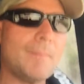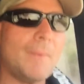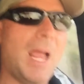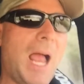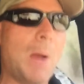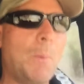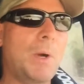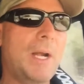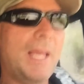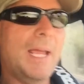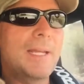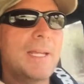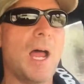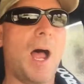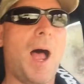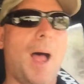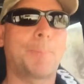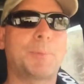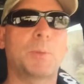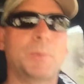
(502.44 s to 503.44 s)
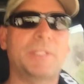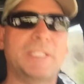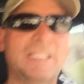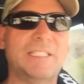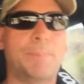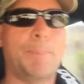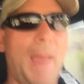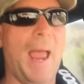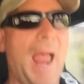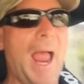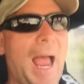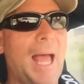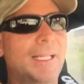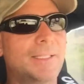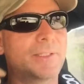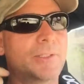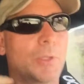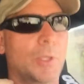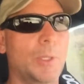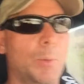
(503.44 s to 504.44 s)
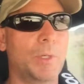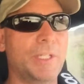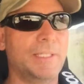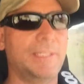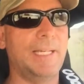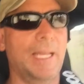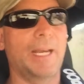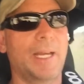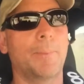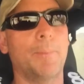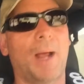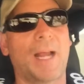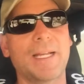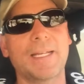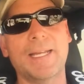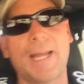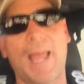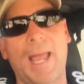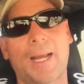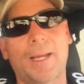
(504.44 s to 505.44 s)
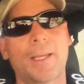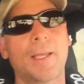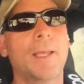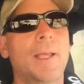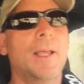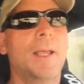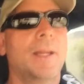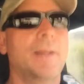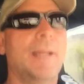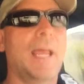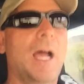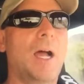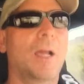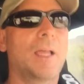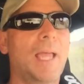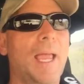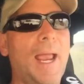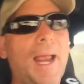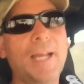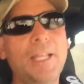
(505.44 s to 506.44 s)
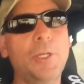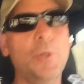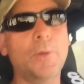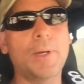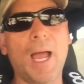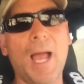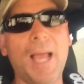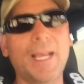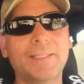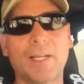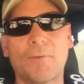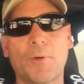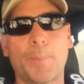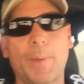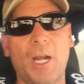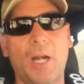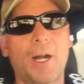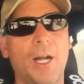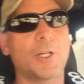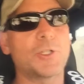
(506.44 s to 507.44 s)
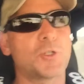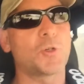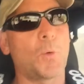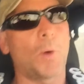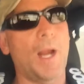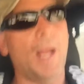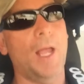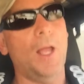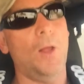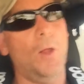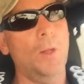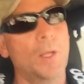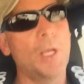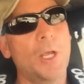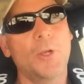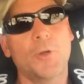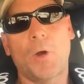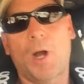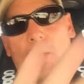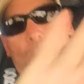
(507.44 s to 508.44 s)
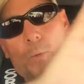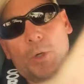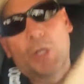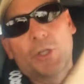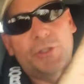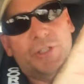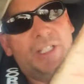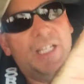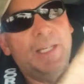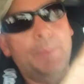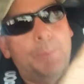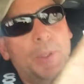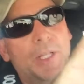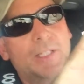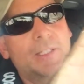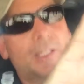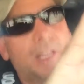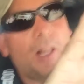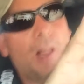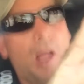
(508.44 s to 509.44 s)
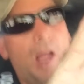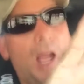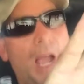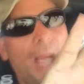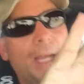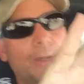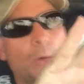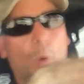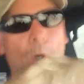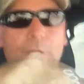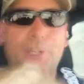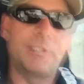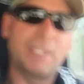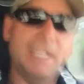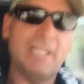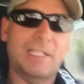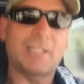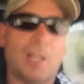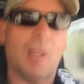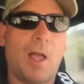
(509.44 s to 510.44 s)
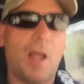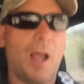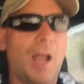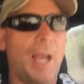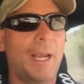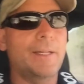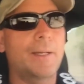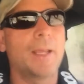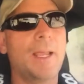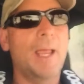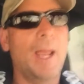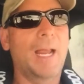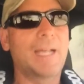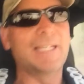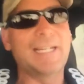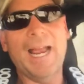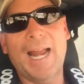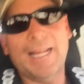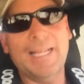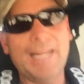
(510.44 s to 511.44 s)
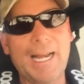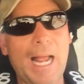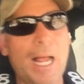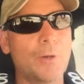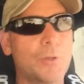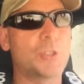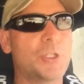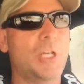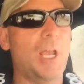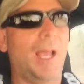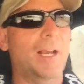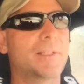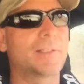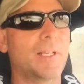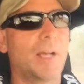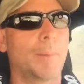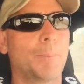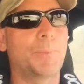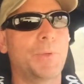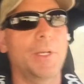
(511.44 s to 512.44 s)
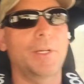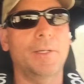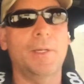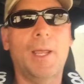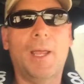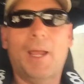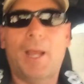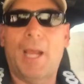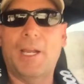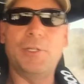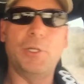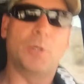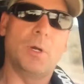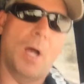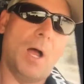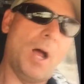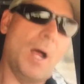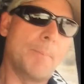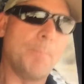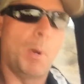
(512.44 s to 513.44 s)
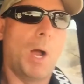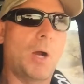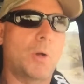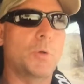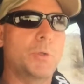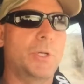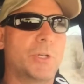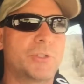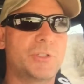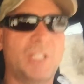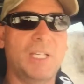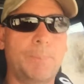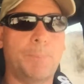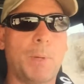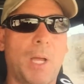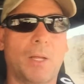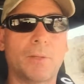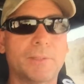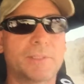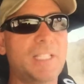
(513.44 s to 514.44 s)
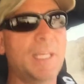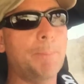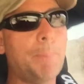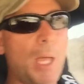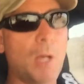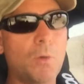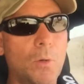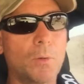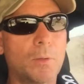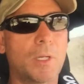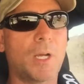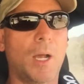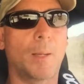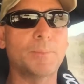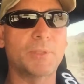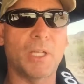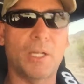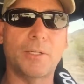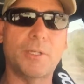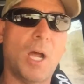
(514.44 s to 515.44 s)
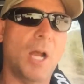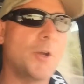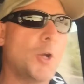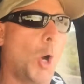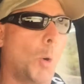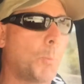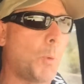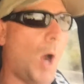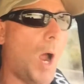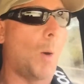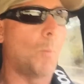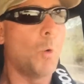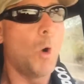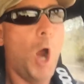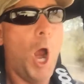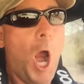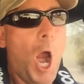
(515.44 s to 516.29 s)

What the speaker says: I went ahead and opted with these pads so they wouldn't dig in my neck. Now, any of you guys ever been on a trail or on a real steep incline or decline, and you got to get out and check something, and you unbuckle your seatbelt. Seatbelt comes undone, no problem.